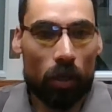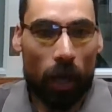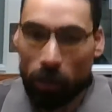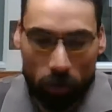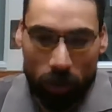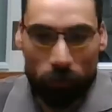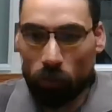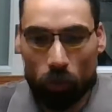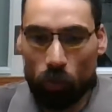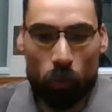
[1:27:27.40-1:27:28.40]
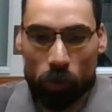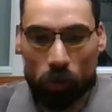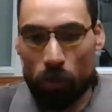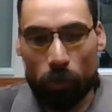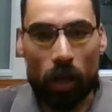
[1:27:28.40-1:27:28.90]
I don't have to watch
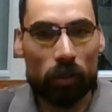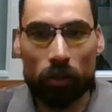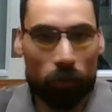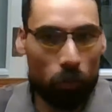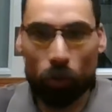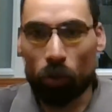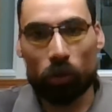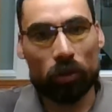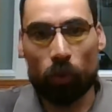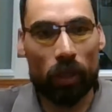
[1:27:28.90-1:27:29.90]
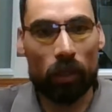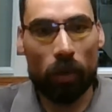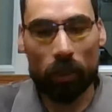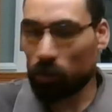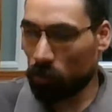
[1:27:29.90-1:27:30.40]
the price. If the book costs 20
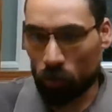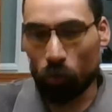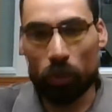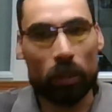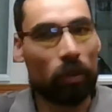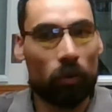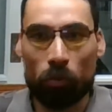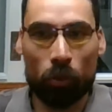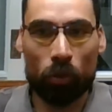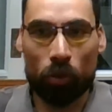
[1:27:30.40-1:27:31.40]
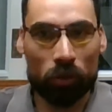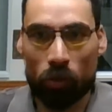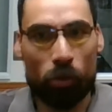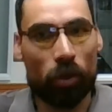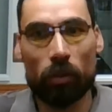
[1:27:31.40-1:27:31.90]
bucks, so be it. If the book costs
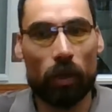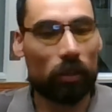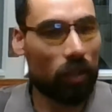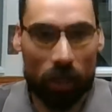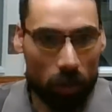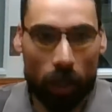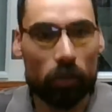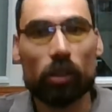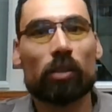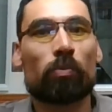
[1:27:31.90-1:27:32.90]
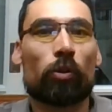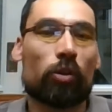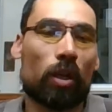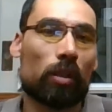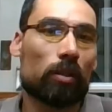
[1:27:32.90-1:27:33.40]
30 bucks, I just
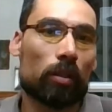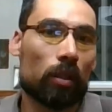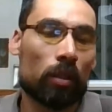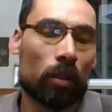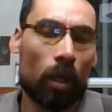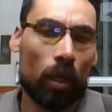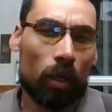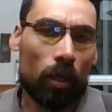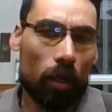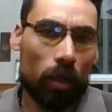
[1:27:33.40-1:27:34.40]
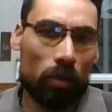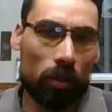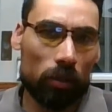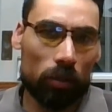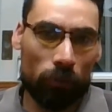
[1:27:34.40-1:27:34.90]
purchase it. And
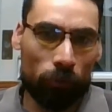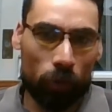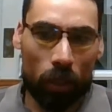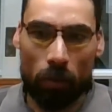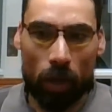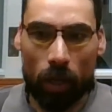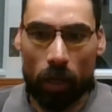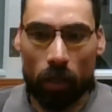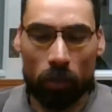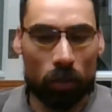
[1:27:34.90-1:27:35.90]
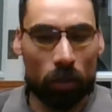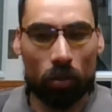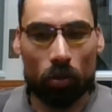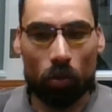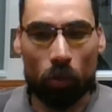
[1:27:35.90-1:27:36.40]
this is a freedom I
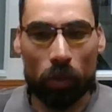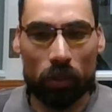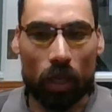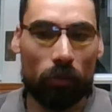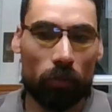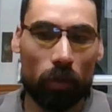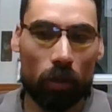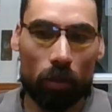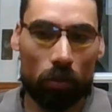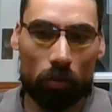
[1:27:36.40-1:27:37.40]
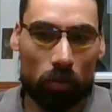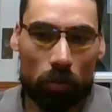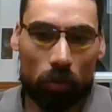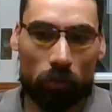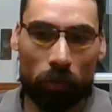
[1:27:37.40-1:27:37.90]
didn't always have. It's
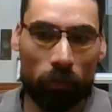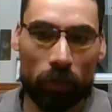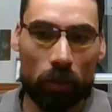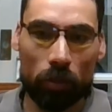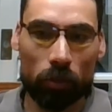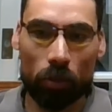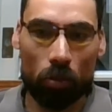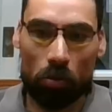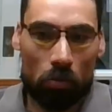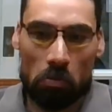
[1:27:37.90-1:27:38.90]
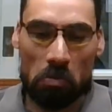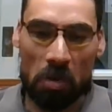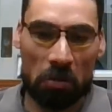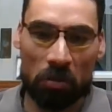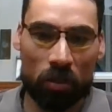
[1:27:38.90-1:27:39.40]
like 15 years ago,
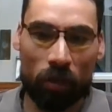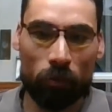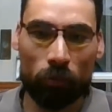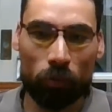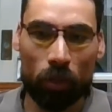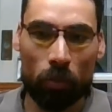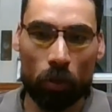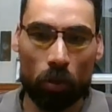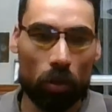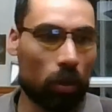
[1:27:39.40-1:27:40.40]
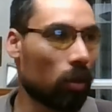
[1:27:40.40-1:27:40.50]
I didn't have that freedom at all.